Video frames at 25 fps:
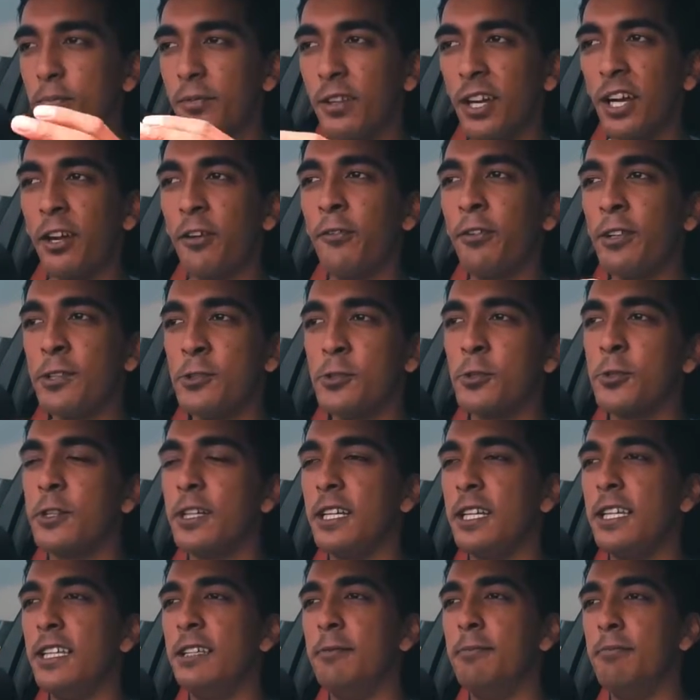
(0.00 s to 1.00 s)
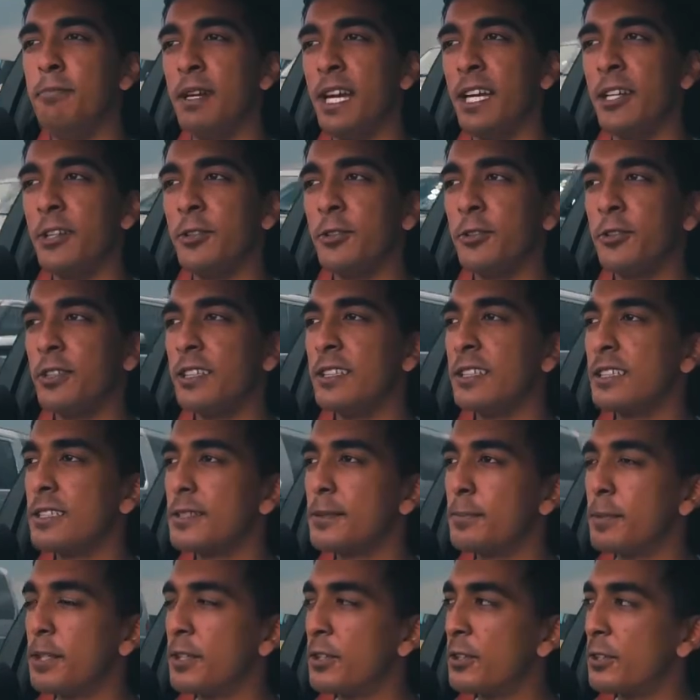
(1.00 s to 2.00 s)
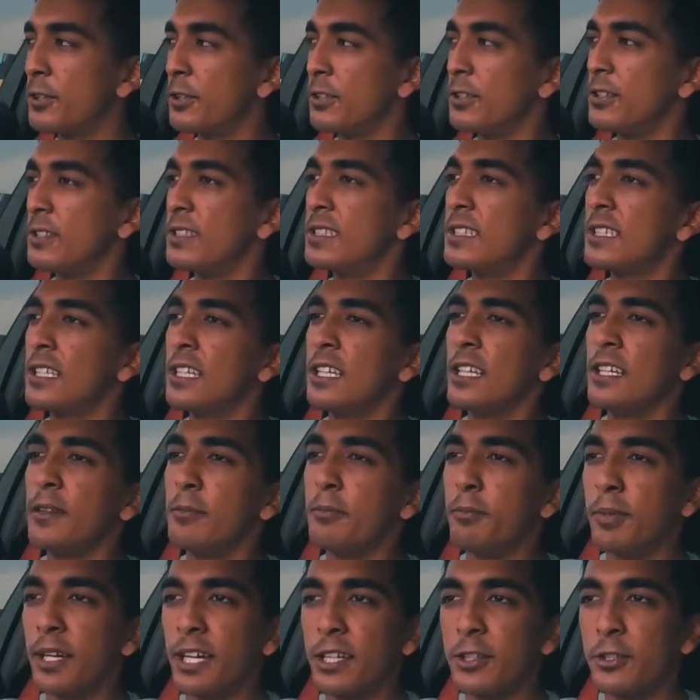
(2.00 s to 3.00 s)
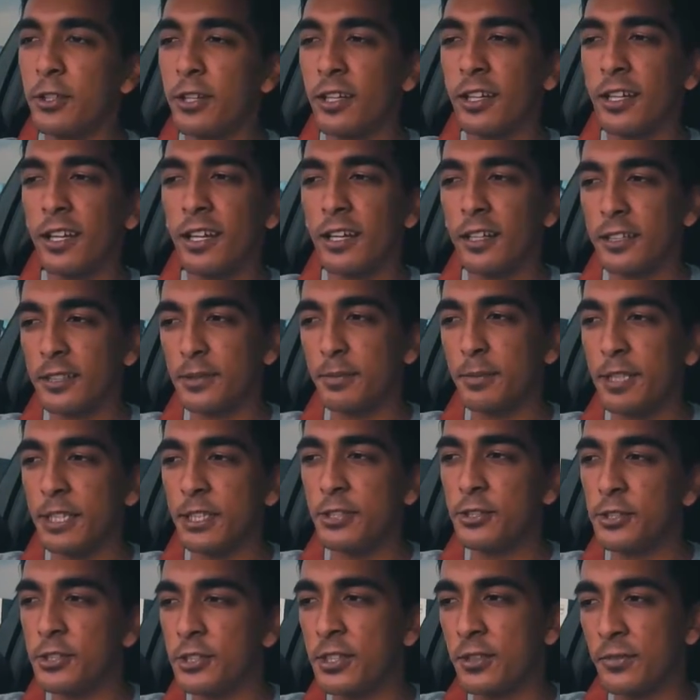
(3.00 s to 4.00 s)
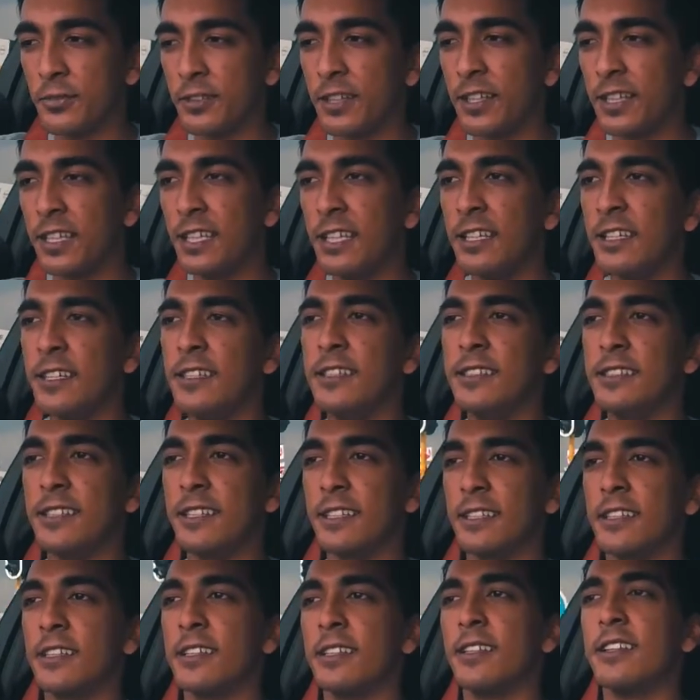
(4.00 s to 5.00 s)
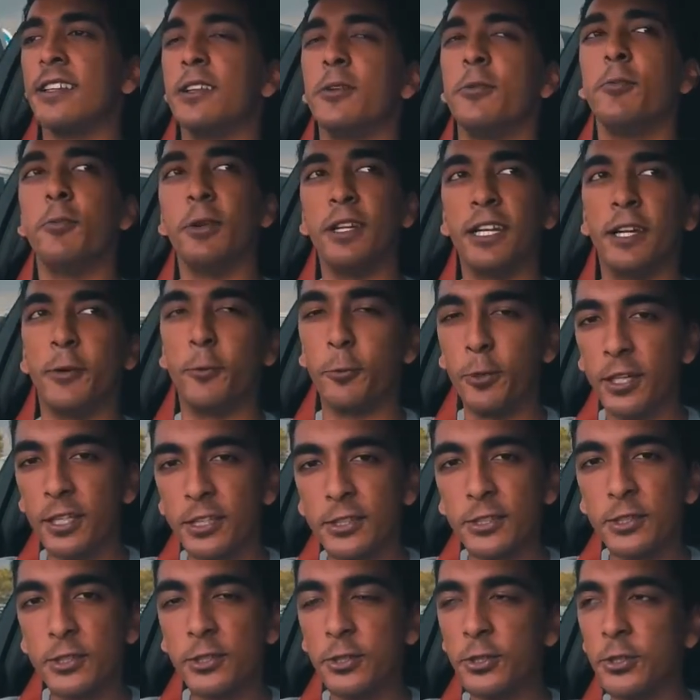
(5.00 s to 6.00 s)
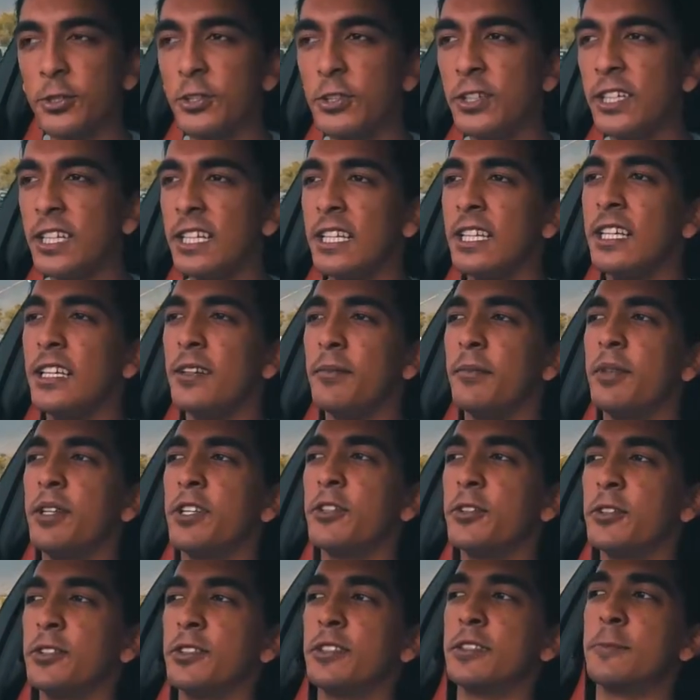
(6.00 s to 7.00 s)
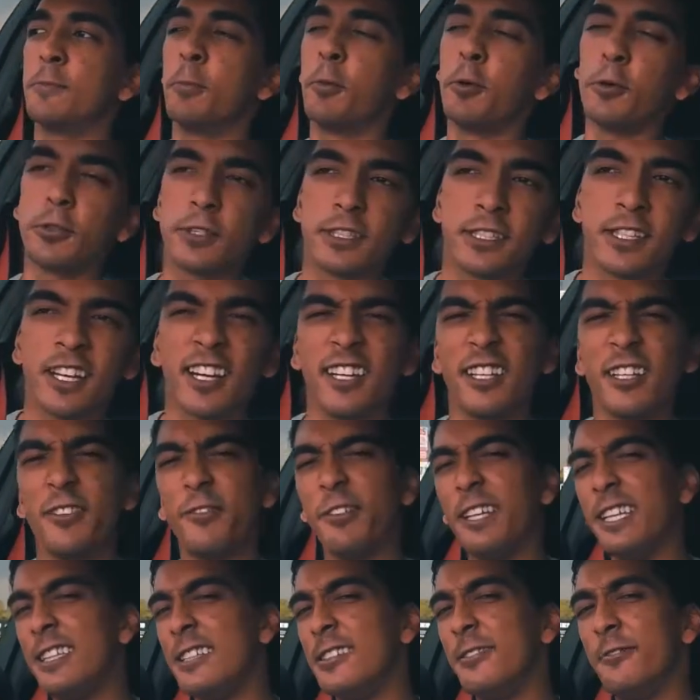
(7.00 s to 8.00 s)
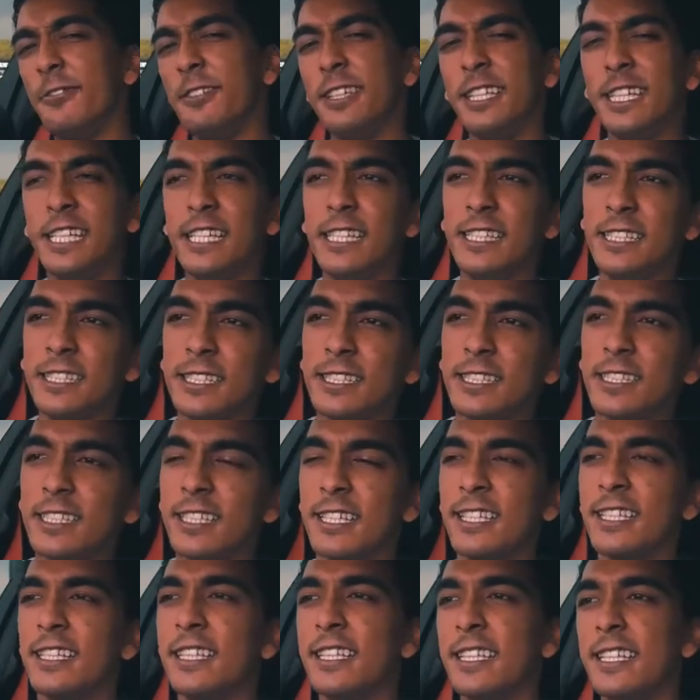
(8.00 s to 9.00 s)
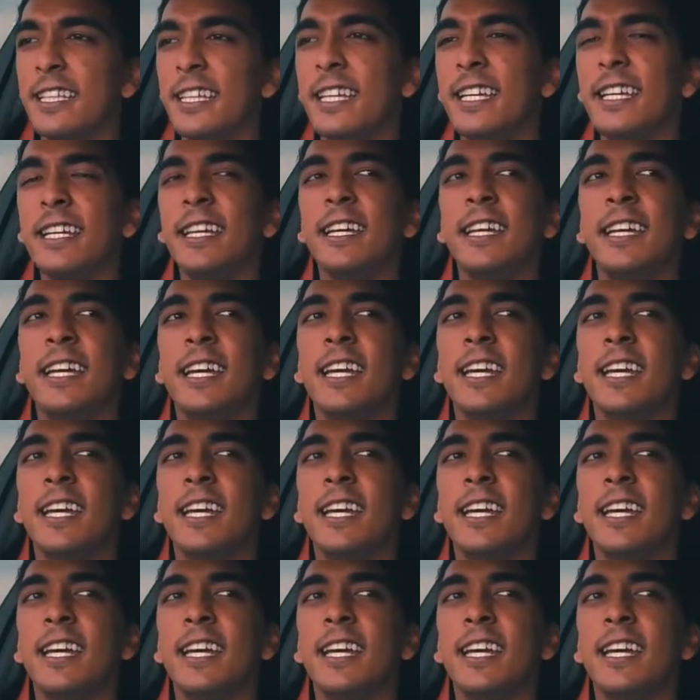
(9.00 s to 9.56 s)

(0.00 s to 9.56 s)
I've enjoyed manual in this, because manual allows me to shift the gears when I want to, because sport kind of intervenes here and there.